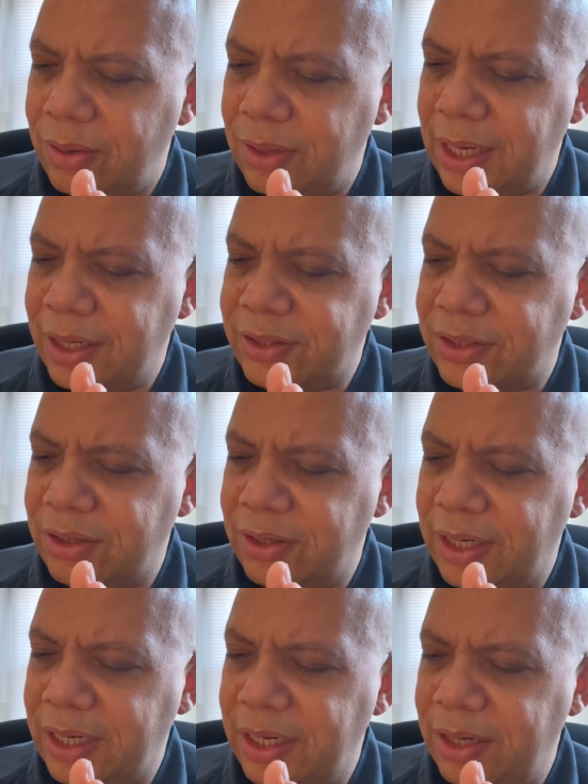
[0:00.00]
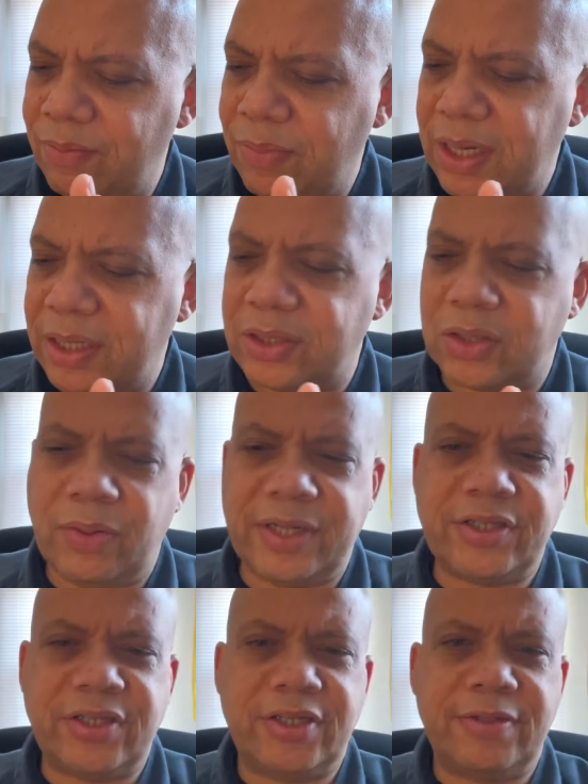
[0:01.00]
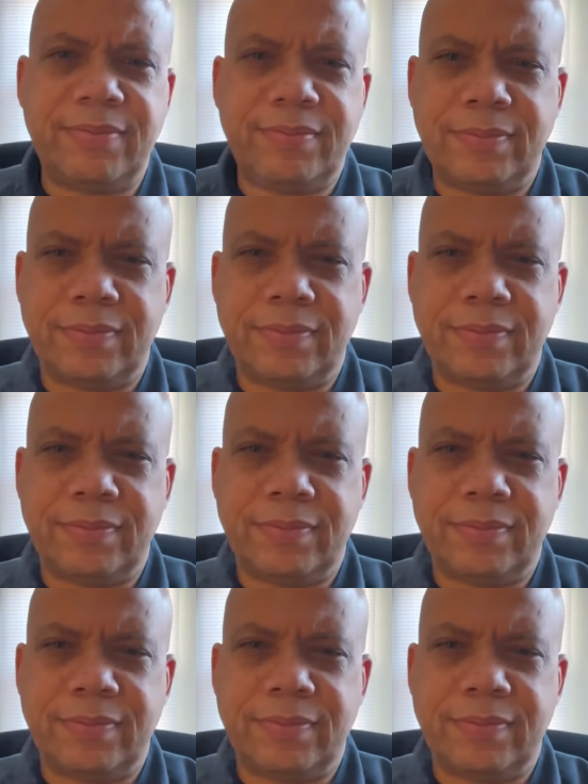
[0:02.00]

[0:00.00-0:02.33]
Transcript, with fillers: answering an inbox question,